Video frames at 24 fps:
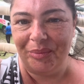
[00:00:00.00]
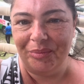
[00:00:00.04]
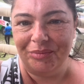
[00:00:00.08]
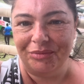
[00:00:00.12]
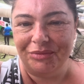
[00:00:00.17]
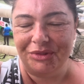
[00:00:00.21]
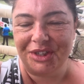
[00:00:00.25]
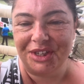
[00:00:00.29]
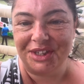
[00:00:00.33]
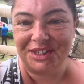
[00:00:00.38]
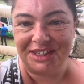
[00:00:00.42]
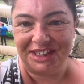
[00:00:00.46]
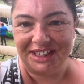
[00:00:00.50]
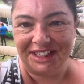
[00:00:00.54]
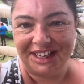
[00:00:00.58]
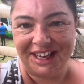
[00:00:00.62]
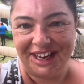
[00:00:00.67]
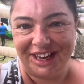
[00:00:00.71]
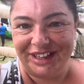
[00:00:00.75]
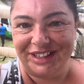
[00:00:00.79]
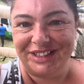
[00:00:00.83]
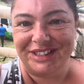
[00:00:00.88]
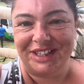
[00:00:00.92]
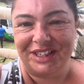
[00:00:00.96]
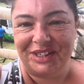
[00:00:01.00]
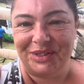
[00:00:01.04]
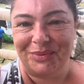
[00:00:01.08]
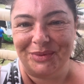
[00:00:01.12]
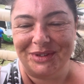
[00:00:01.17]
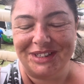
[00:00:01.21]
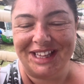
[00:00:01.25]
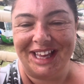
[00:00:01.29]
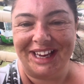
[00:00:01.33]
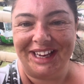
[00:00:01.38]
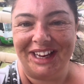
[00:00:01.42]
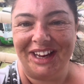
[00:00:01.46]
to St Kitts, this
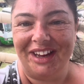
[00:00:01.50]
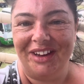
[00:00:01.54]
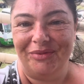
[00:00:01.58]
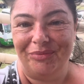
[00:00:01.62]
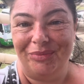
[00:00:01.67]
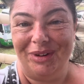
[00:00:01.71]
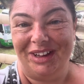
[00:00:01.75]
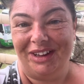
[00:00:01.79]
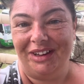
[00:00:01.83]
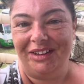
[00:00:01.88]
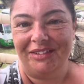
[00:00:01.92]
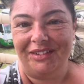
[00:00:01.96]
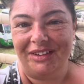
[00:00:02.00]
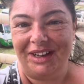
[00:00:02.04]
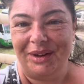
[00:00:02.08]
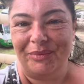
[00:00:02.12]
was like, well,